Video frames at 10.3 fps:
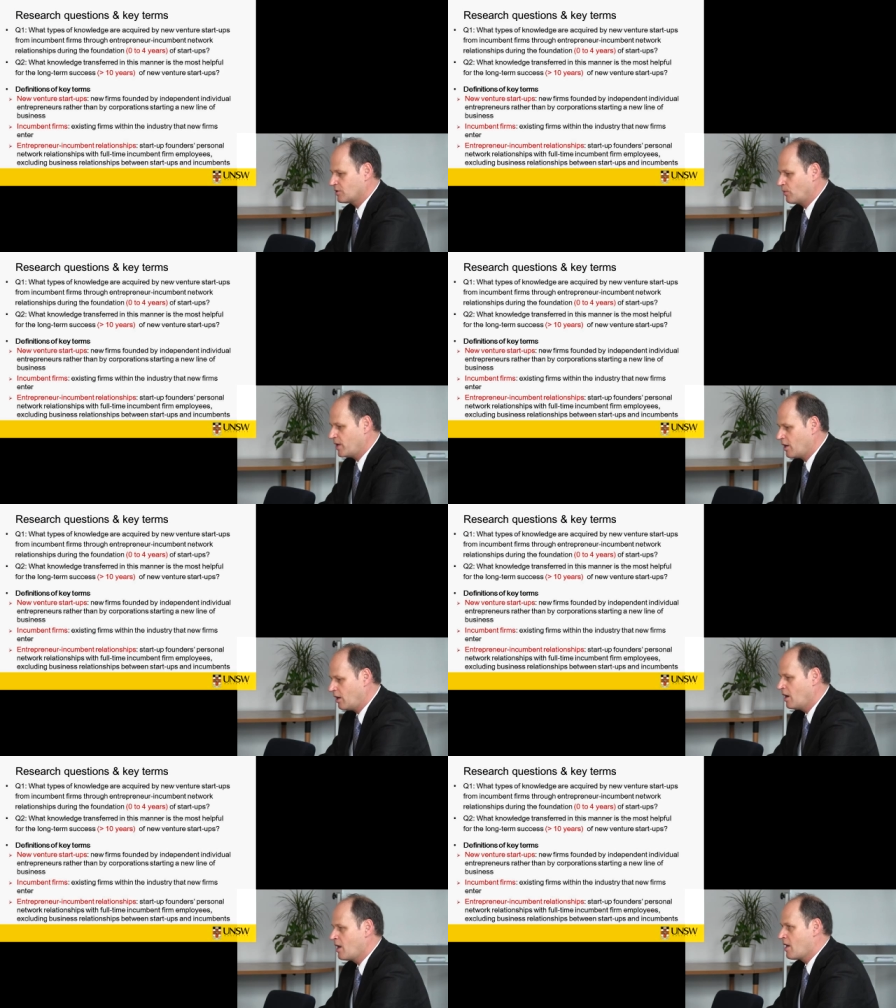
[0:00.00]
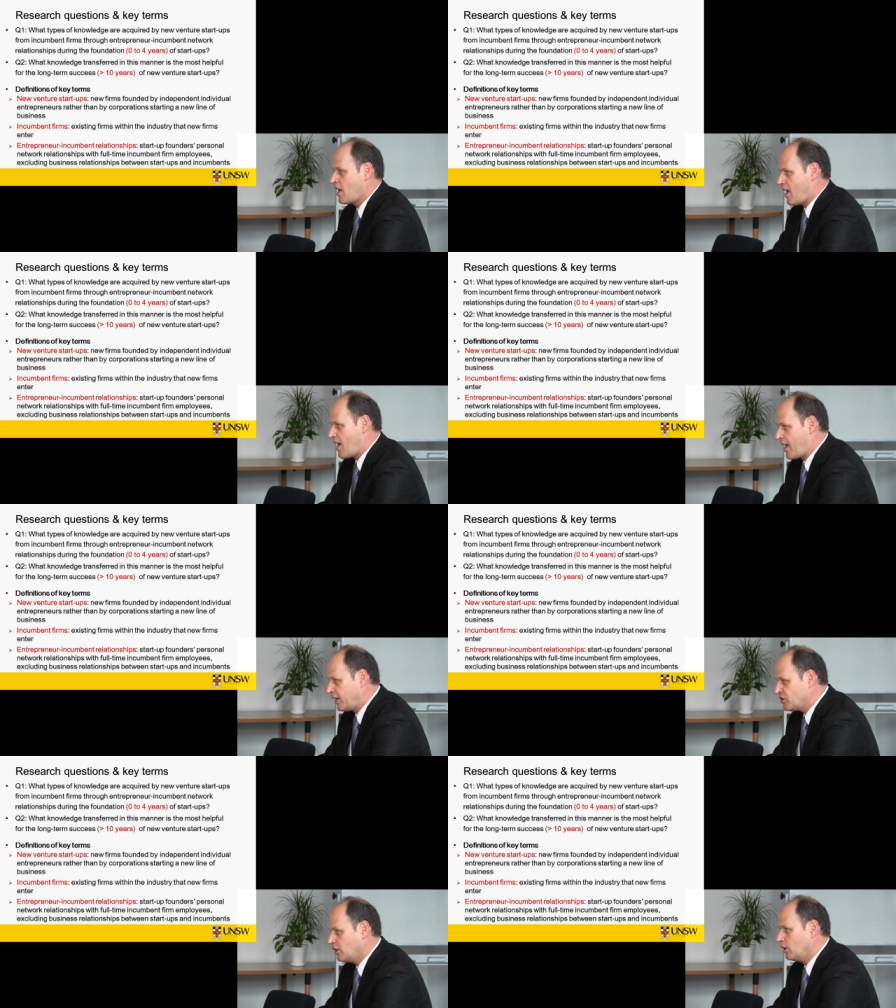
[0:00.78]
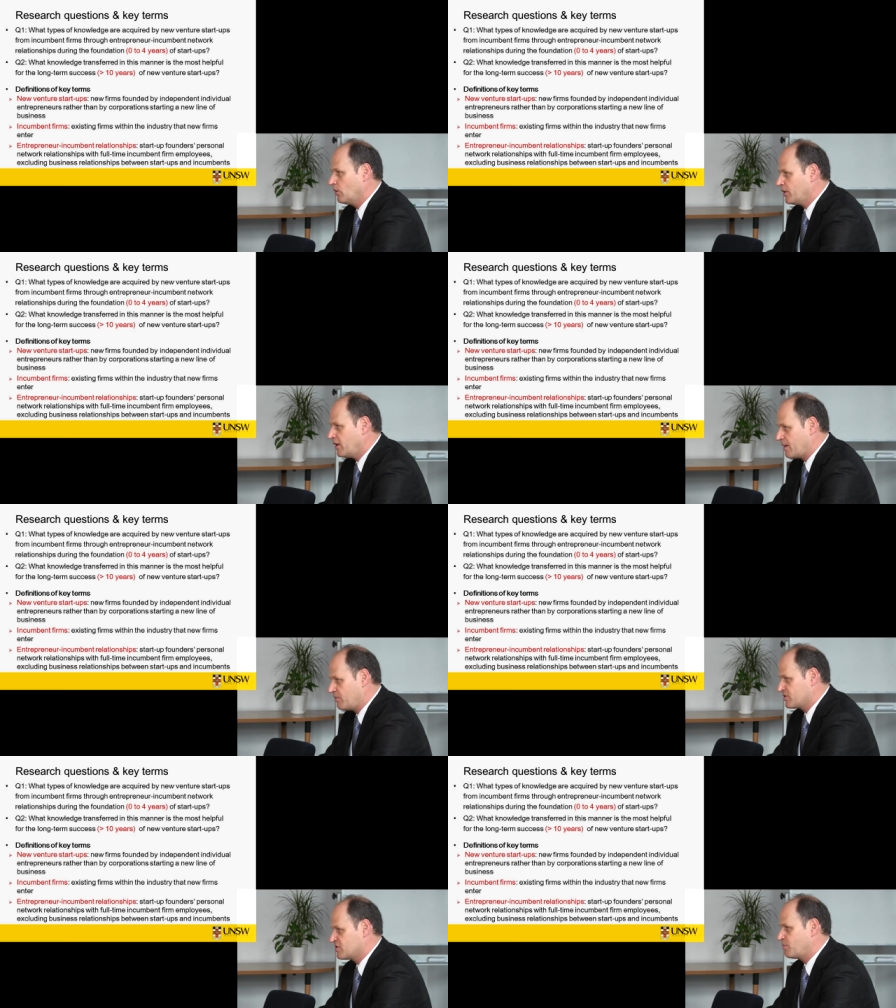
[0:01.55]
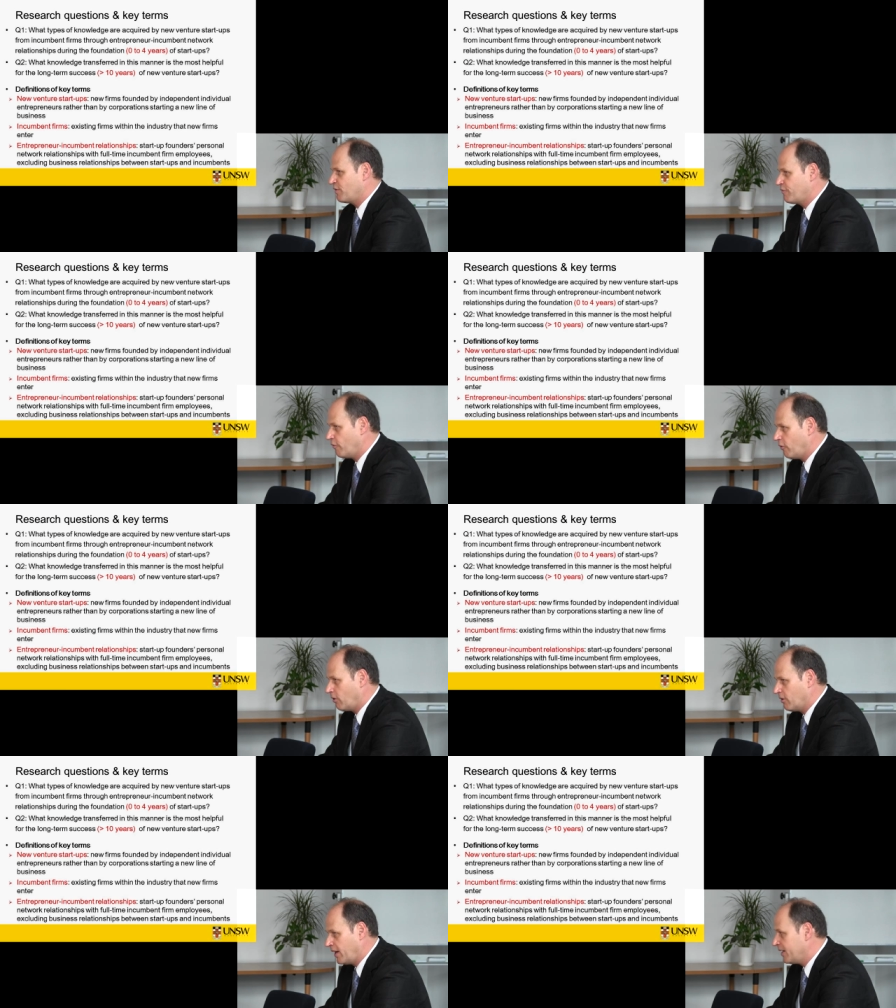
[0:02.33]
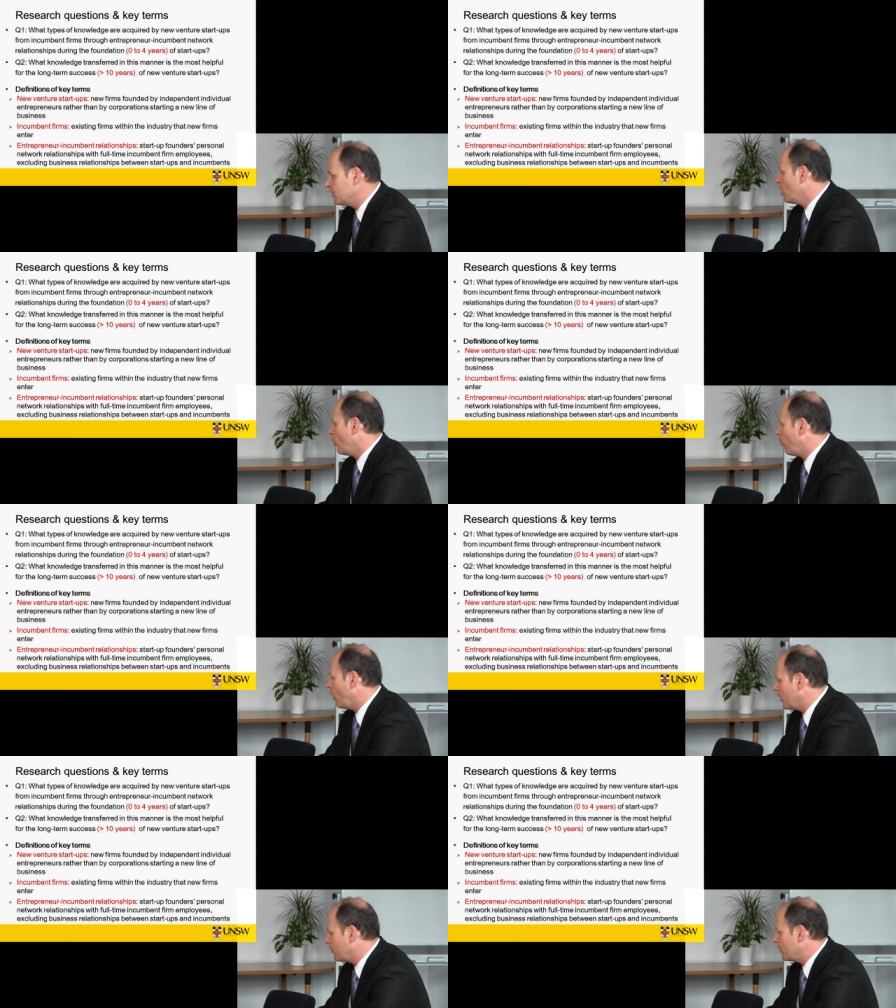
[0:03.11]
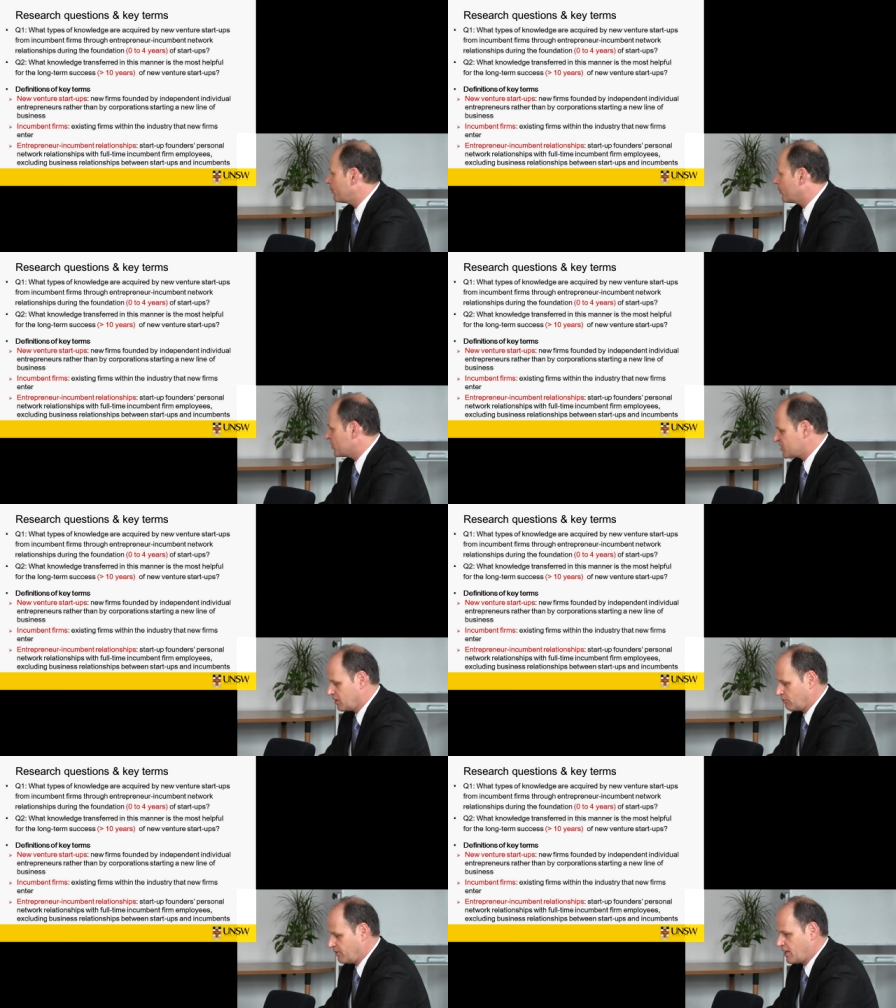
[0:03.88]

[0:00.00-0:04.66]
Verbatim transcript: So we are actually looking at, because it's before, right? What are the personal